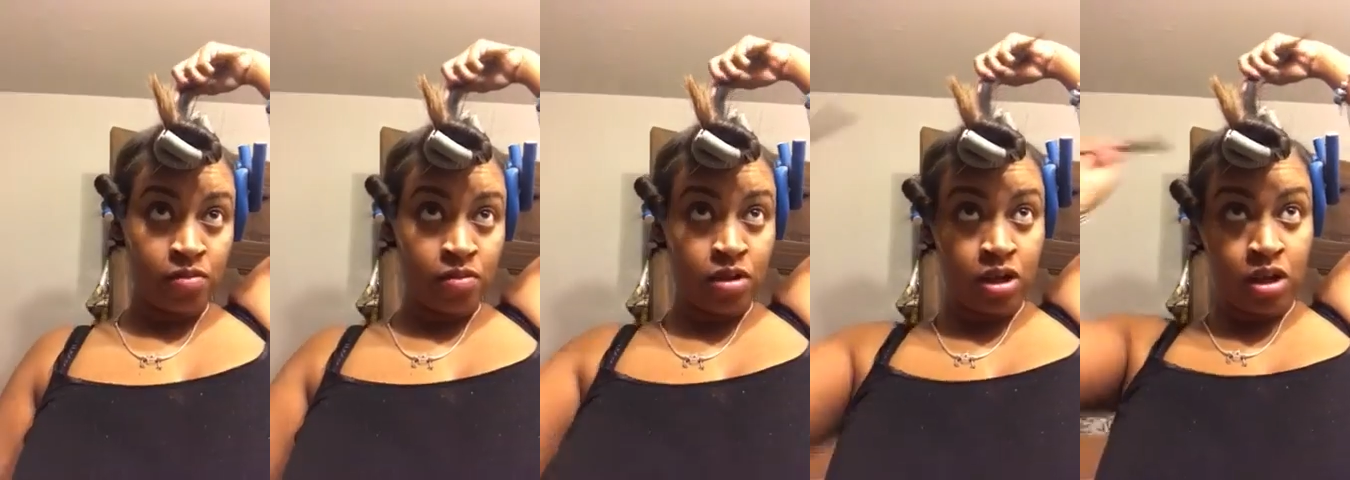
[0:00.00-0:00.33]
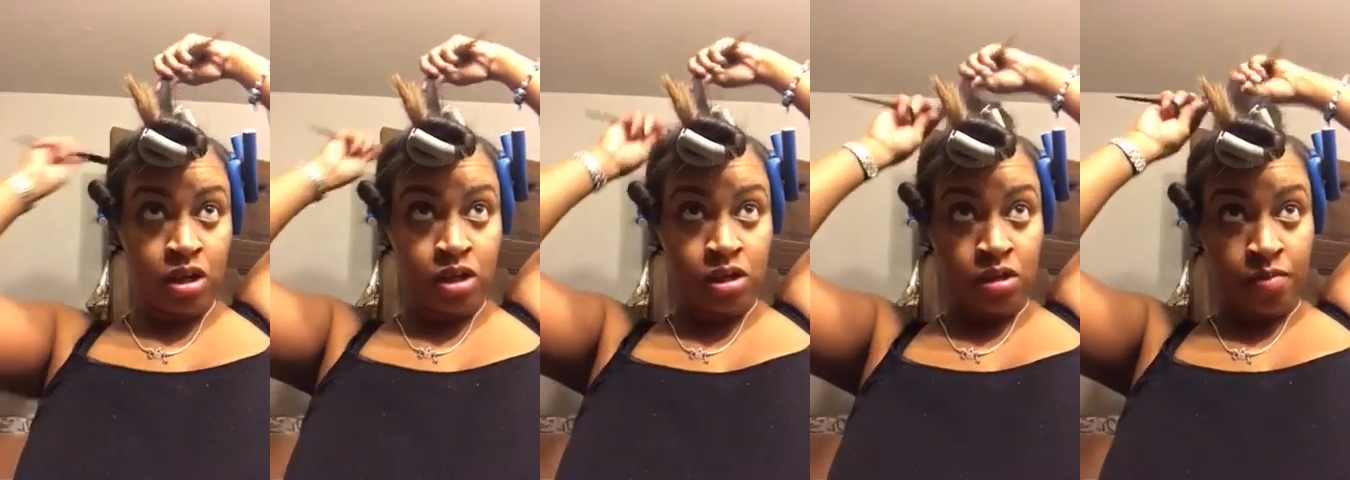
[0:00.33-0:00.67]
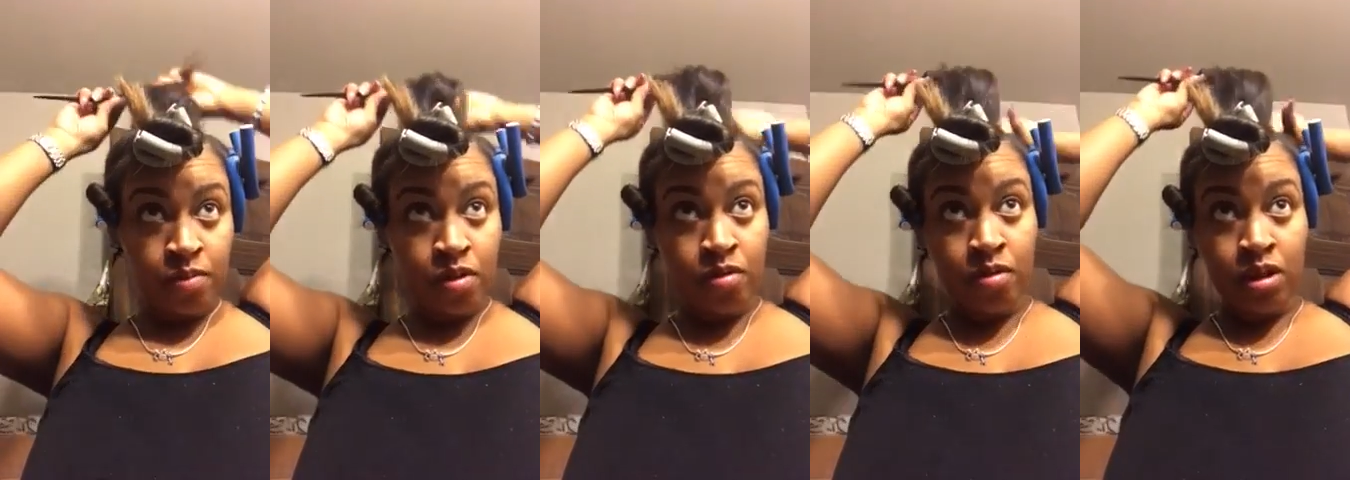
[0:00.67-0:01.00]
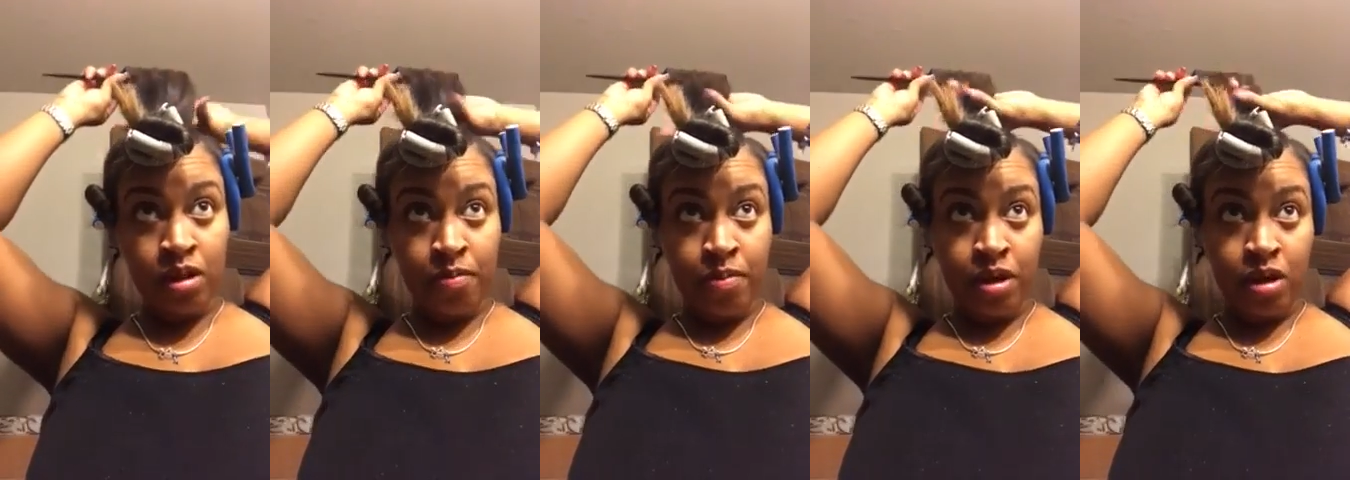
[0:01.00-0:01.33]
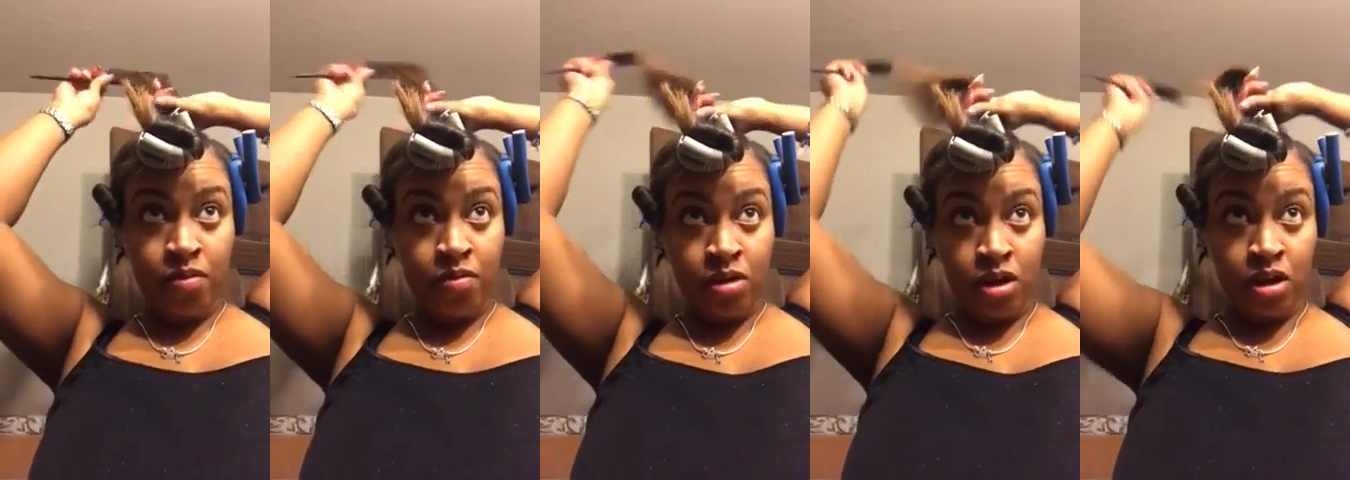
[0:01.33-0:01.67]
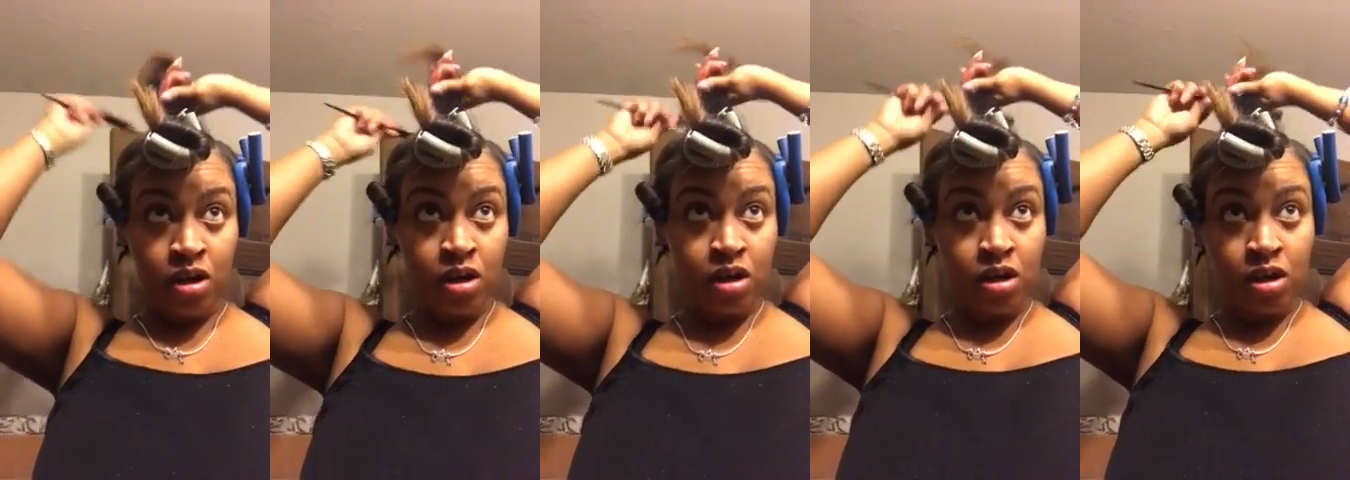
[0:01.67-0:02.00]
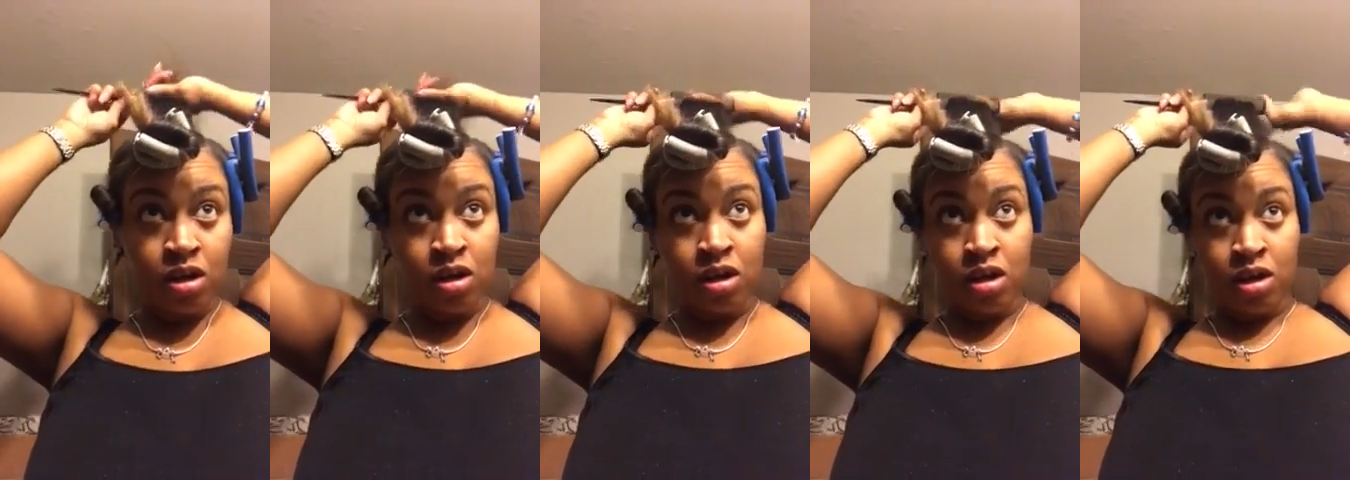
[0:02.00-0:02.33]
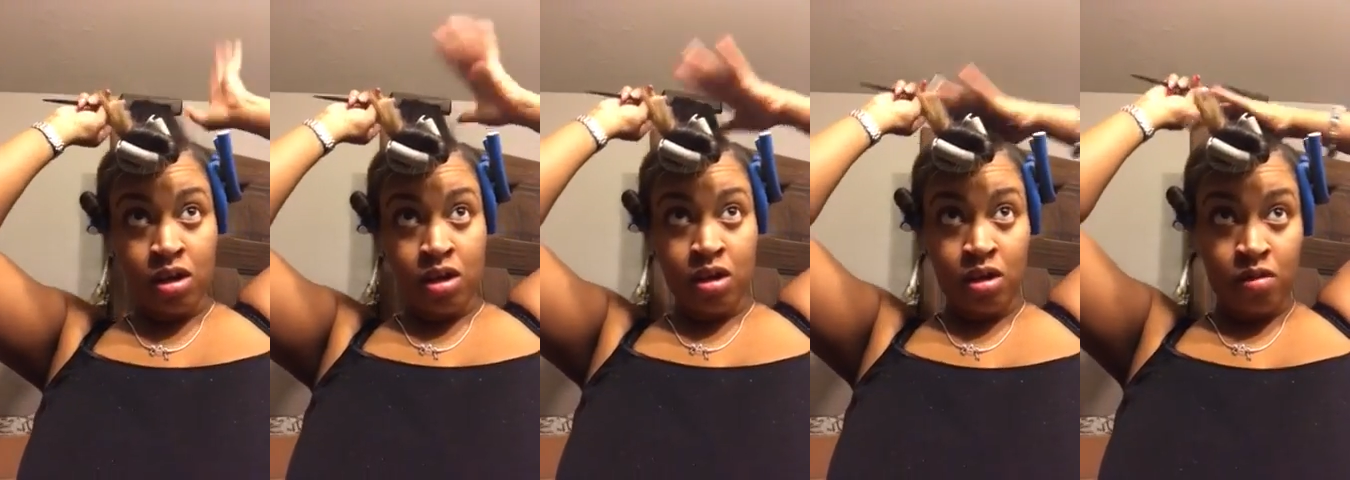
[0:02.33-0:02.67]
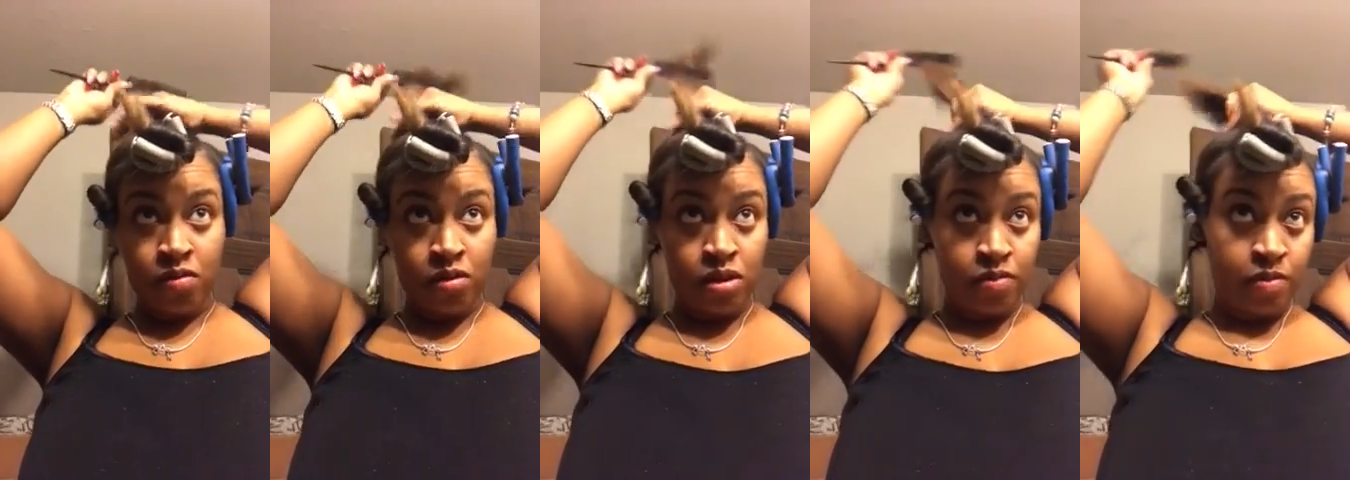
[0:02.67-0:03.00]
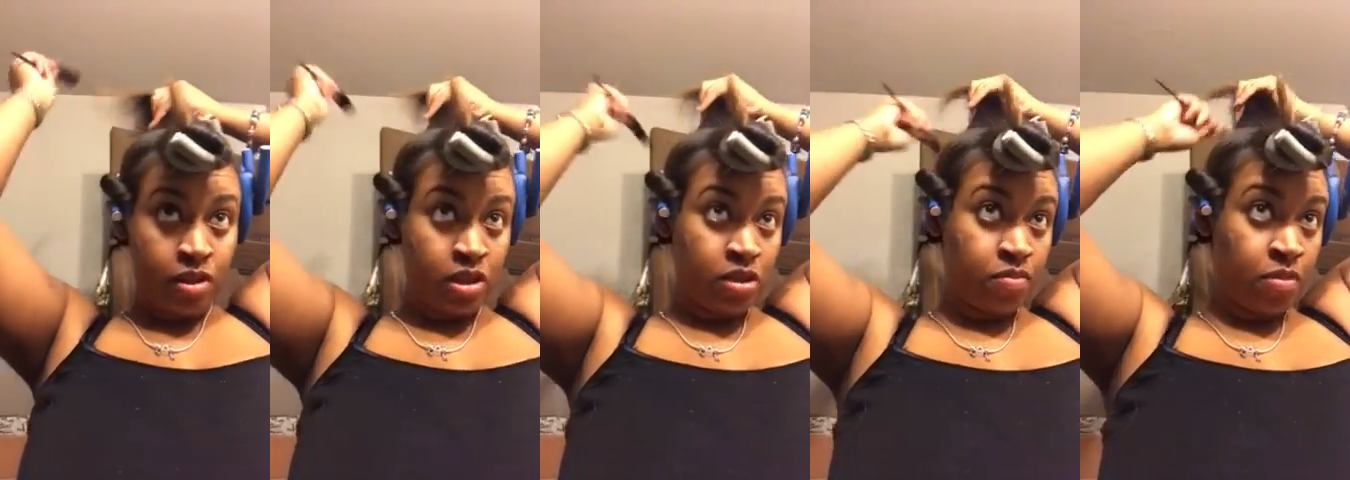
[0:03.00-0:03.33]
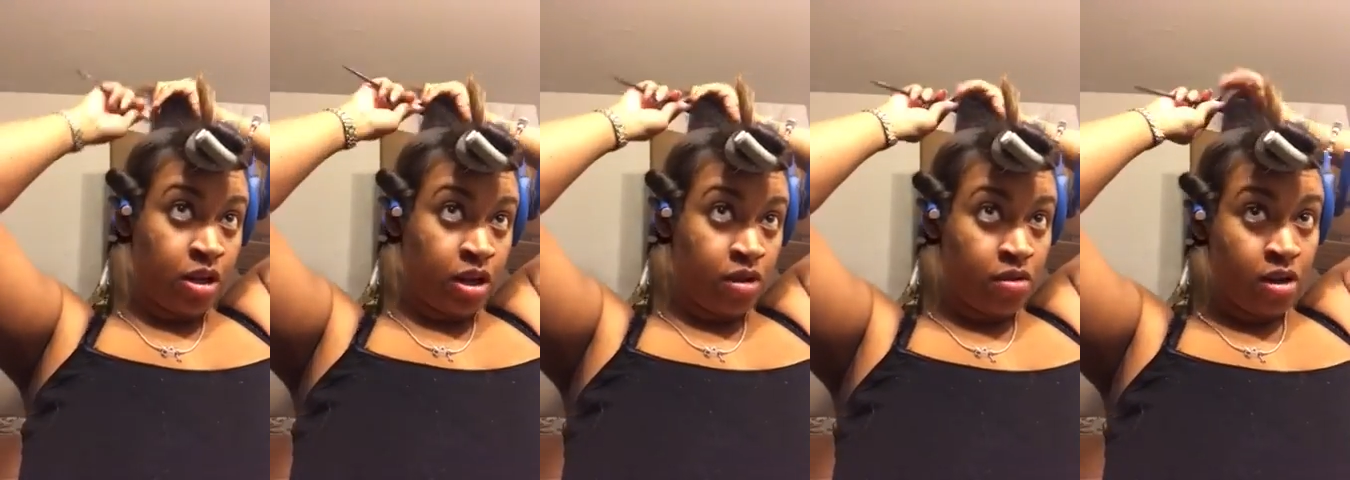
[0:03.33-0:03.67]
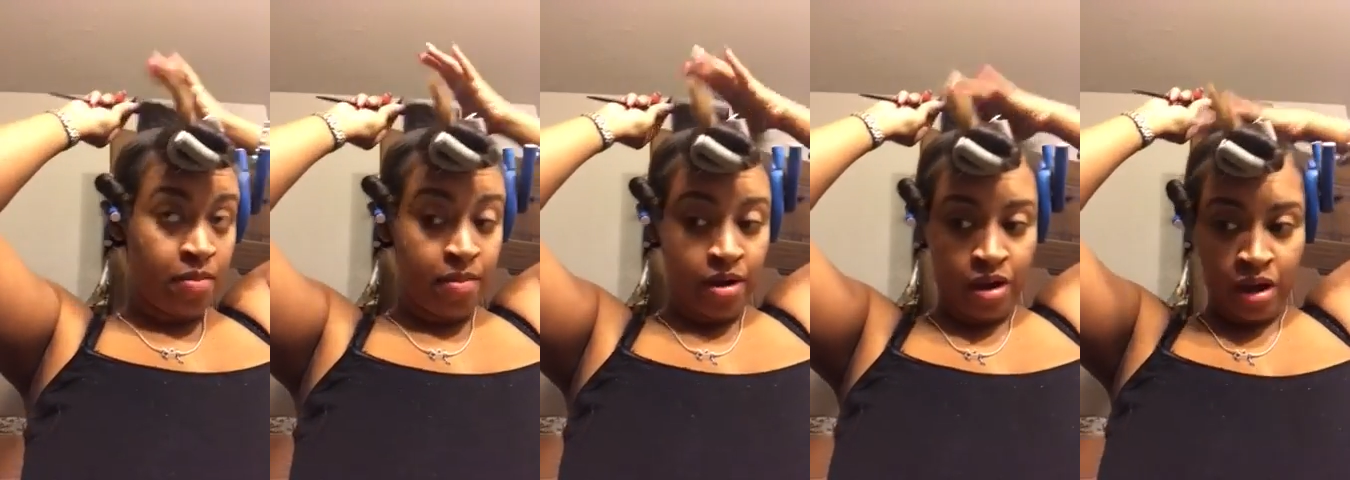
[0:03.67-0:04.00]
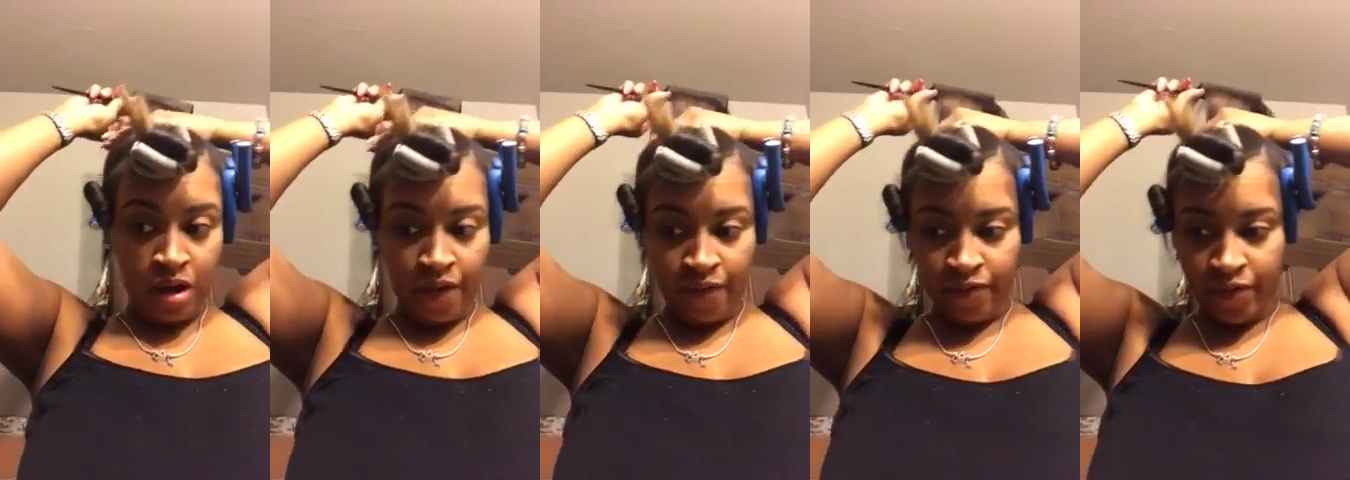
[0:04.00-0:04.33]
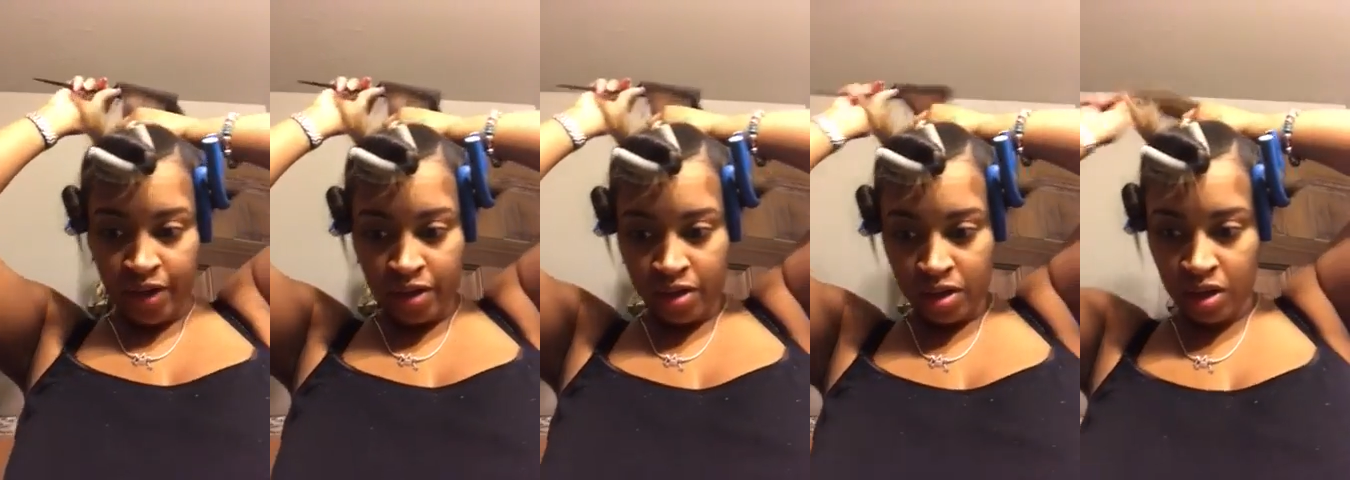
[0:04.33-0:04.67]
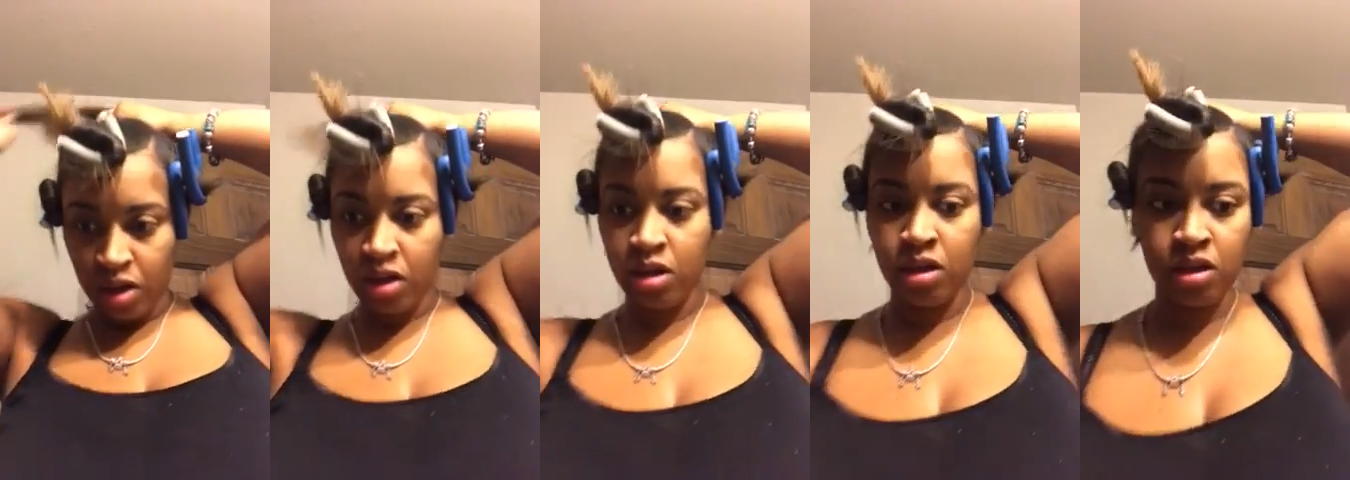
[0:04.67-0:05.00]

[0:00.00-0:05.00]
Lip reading: one. It's going to be a really big one, which means it's probably going to come out kind of funky.